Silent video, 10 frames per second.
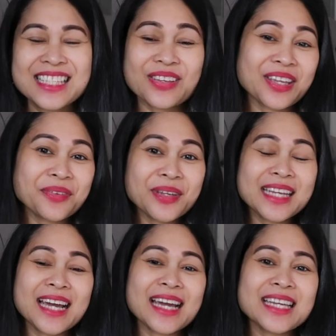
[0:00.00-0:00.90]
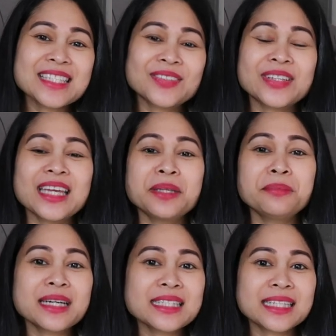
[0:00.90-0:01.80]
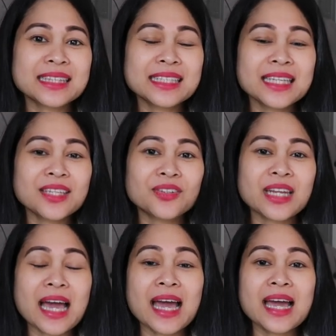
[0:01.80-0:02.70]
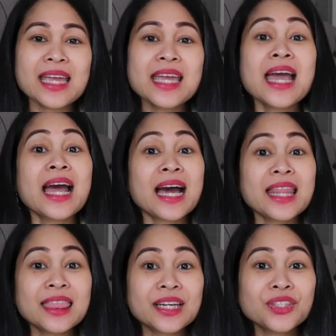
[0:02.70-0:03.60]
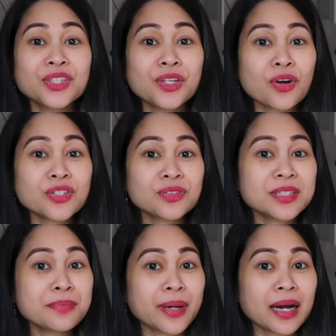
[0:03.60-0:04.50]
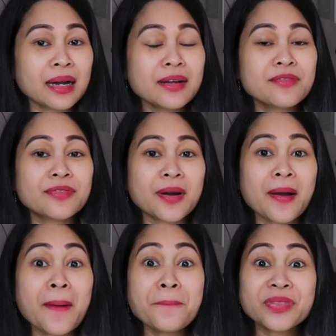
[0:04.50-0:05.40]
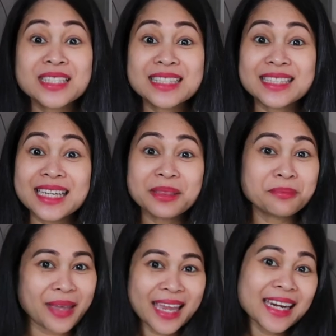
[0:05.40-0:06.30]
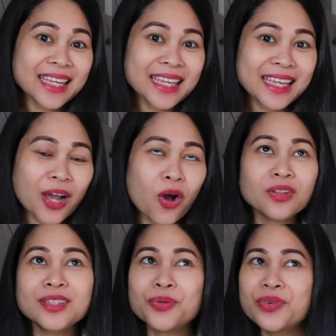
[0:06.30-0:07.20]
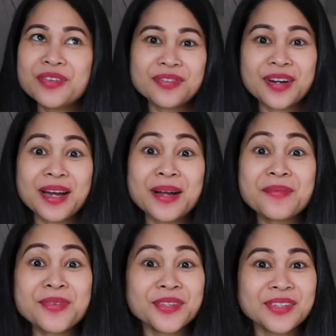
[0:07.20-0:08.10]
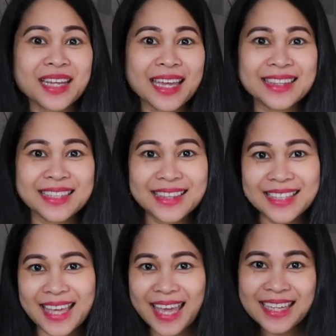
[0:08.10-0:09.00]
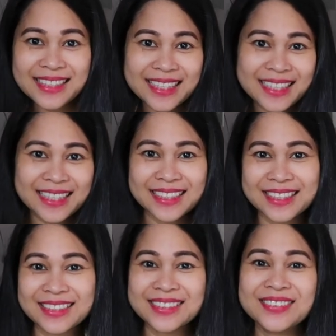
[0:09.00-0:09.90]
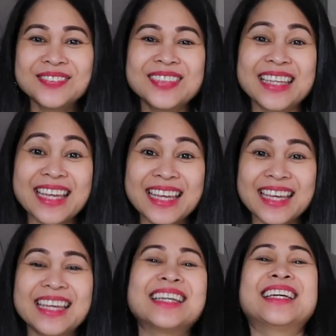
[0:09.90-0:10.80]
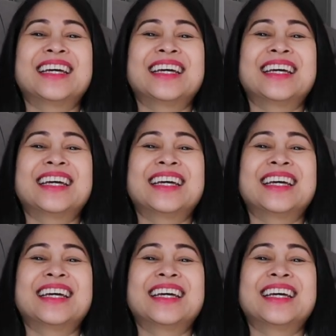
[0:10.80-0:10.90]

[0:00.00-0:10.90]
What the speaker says: So, anyway, guys. So, i-unbox natin ngayon ay another luxury bag from Strathberry. All the way from United Kingdom. Yeah.